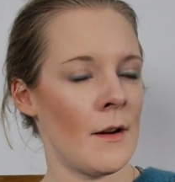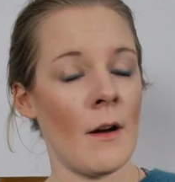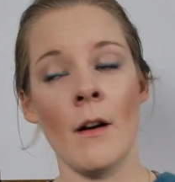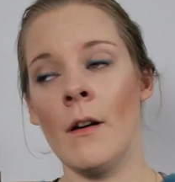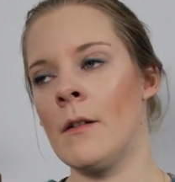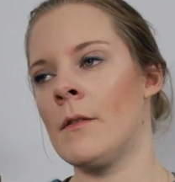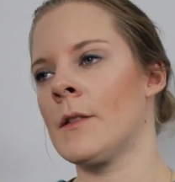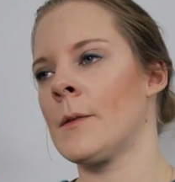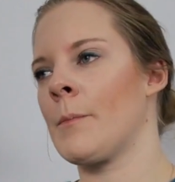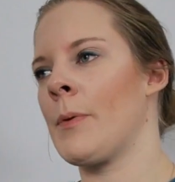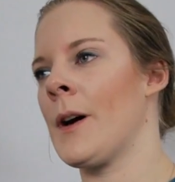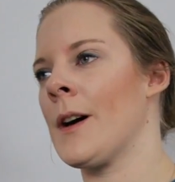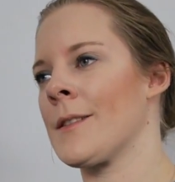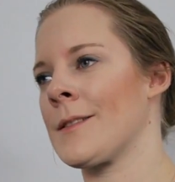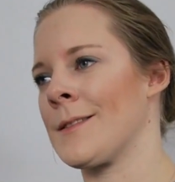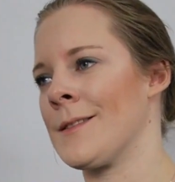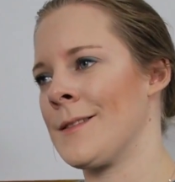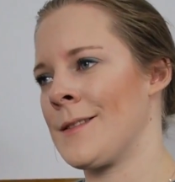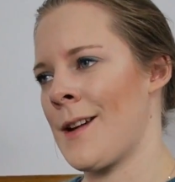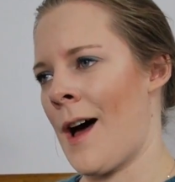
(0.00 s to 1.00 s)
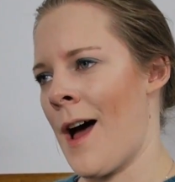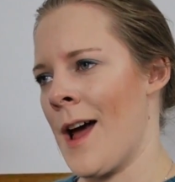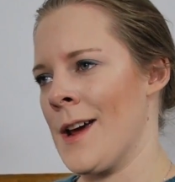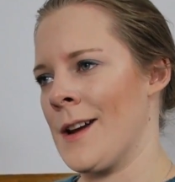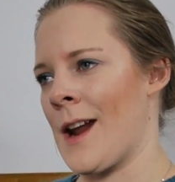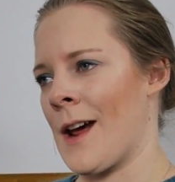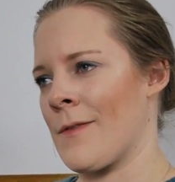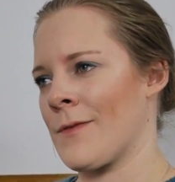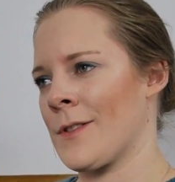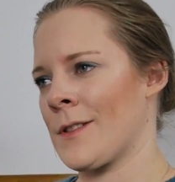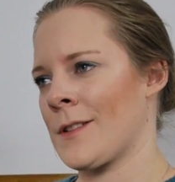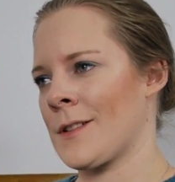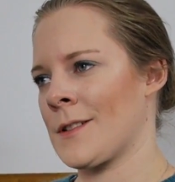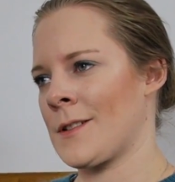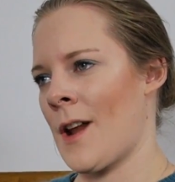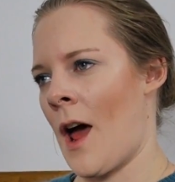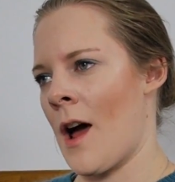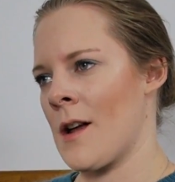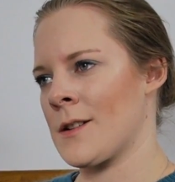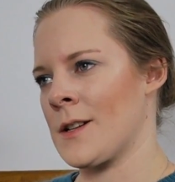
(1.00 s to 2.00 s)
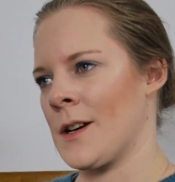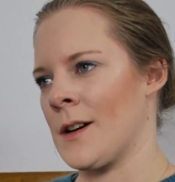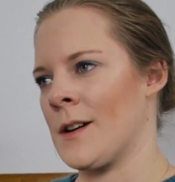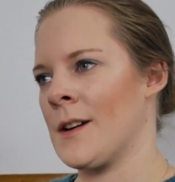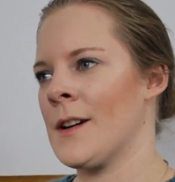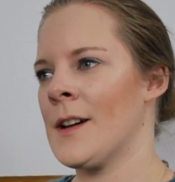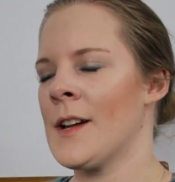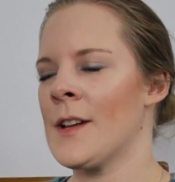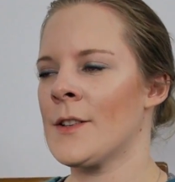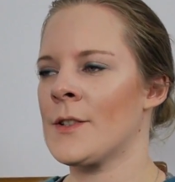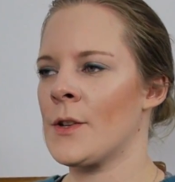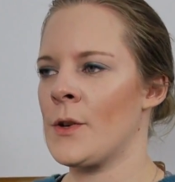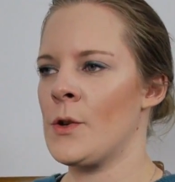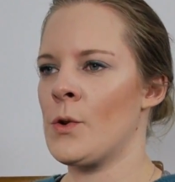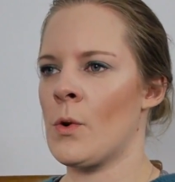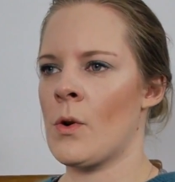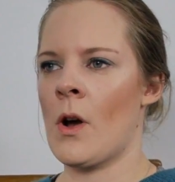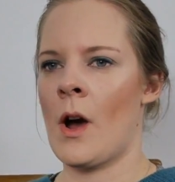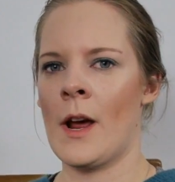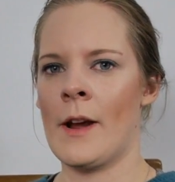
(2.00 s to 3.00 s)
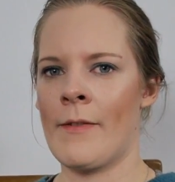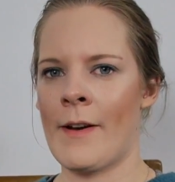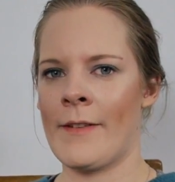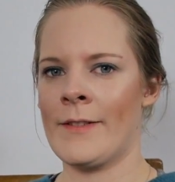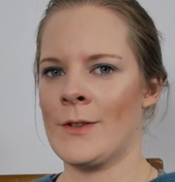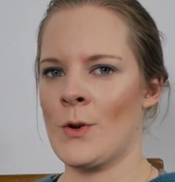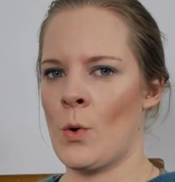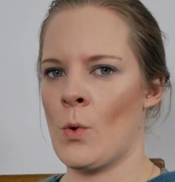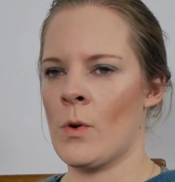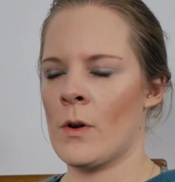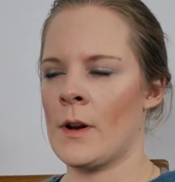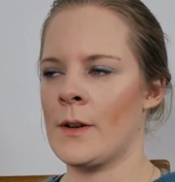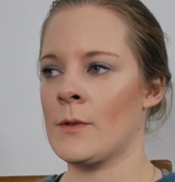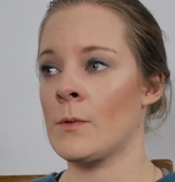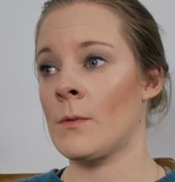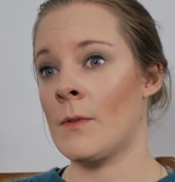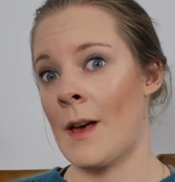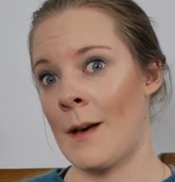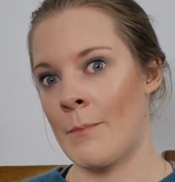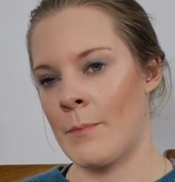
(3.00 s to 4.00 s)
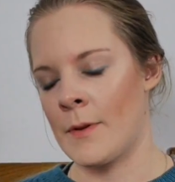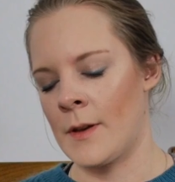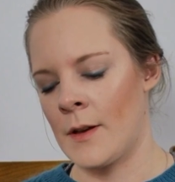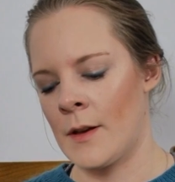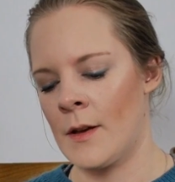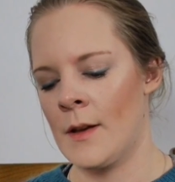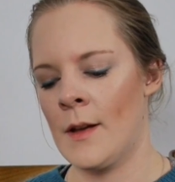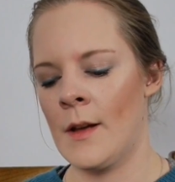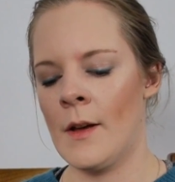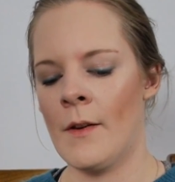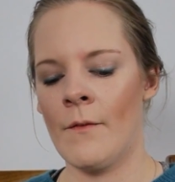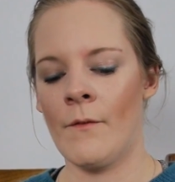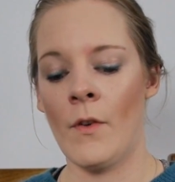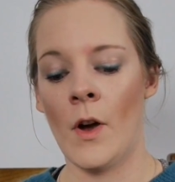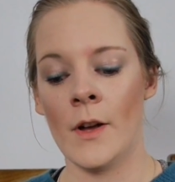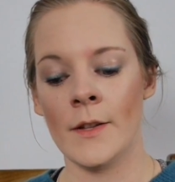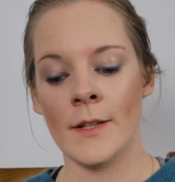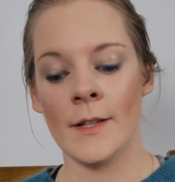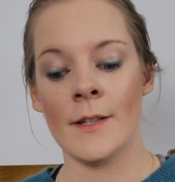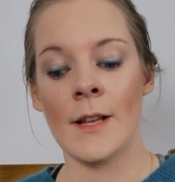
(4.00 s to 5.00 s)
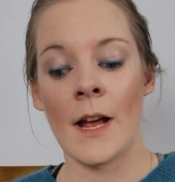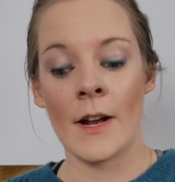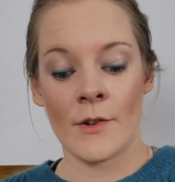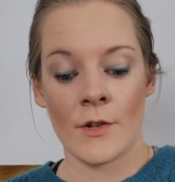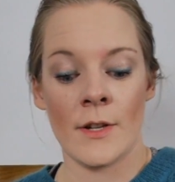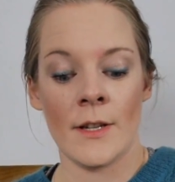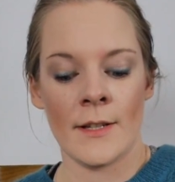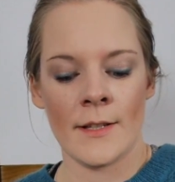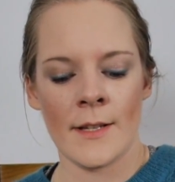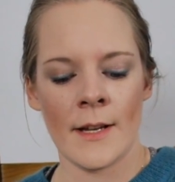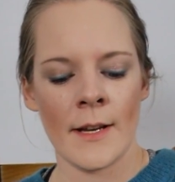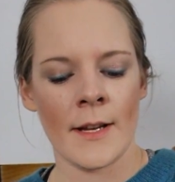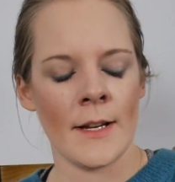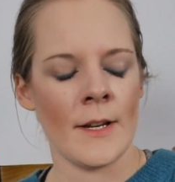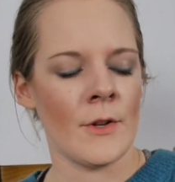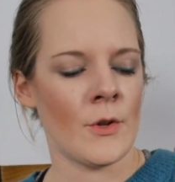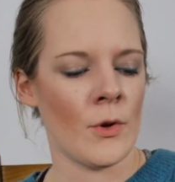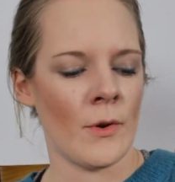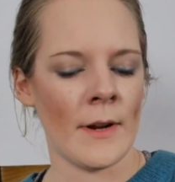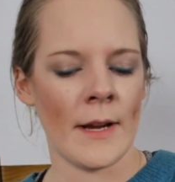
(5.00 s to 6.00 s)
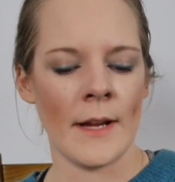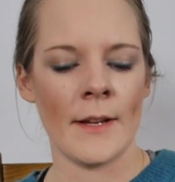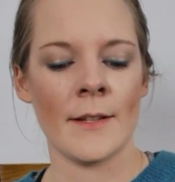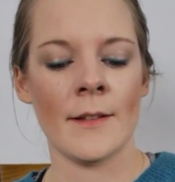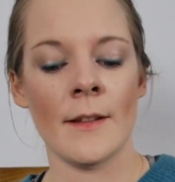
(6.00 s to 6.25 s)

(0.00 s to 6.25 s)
Oh, the person died after the starter. So you're kind of having to organise all that bit versus actually sitting and enjoying it.